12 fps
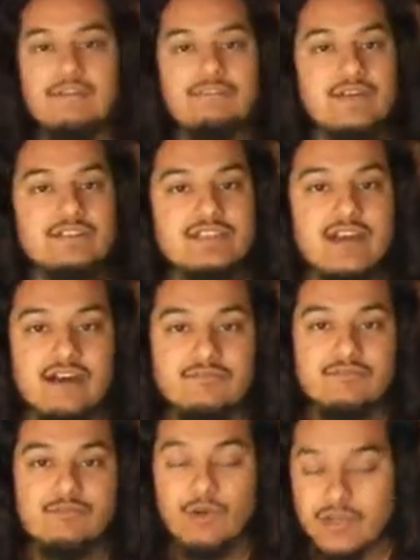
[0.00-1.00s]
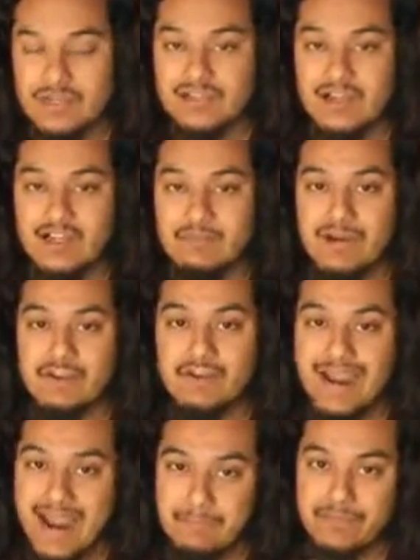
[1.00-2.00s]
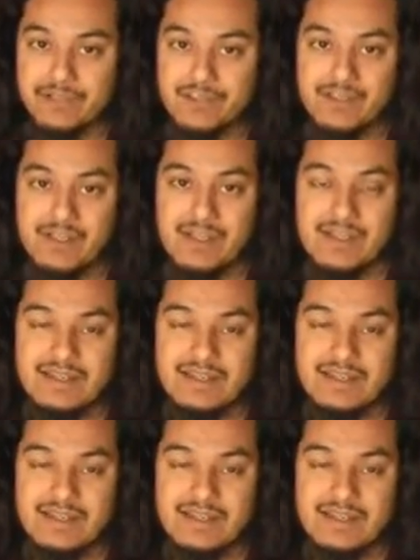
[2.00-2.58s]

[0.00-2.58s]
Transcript: Now first off, we're going to talk about your aperture.